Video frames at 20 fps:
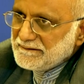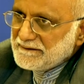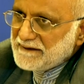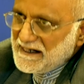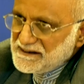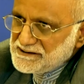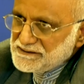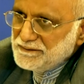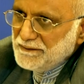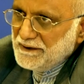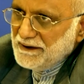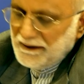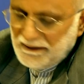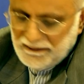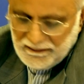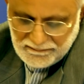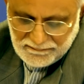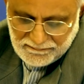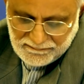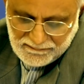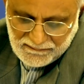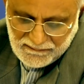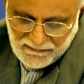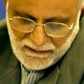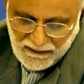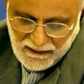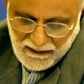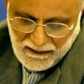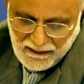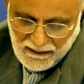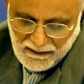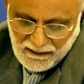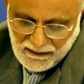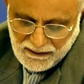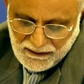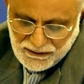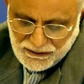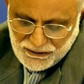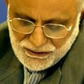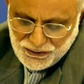Kashmir
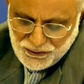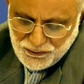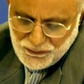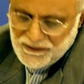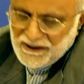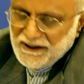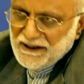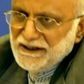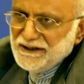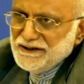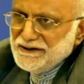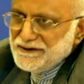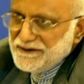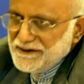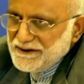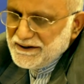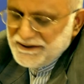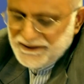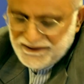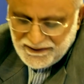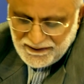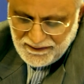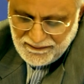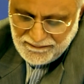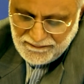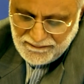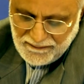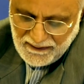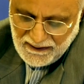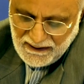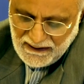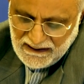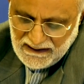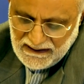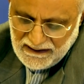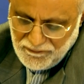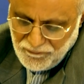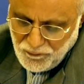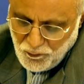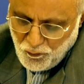should indeed
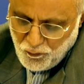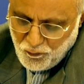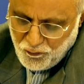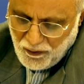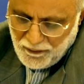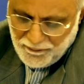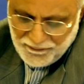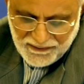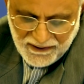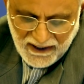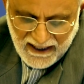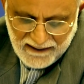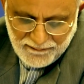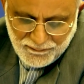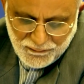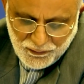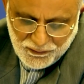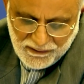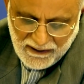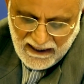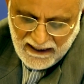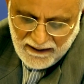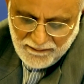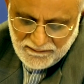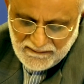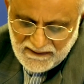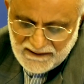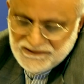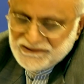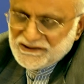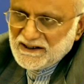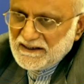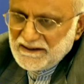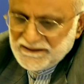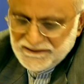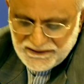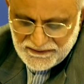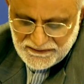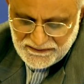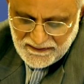review from time to time the
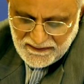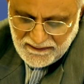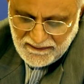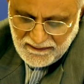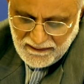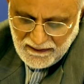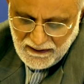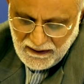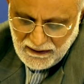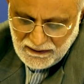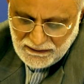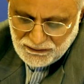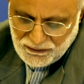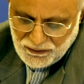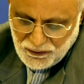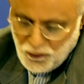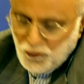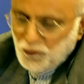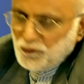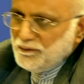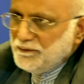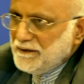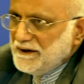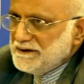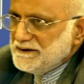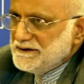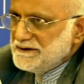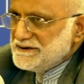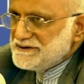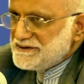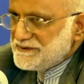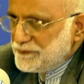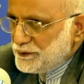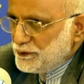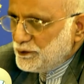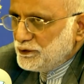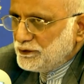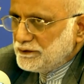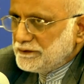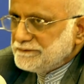challenges thrown by the
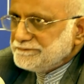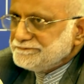dispute.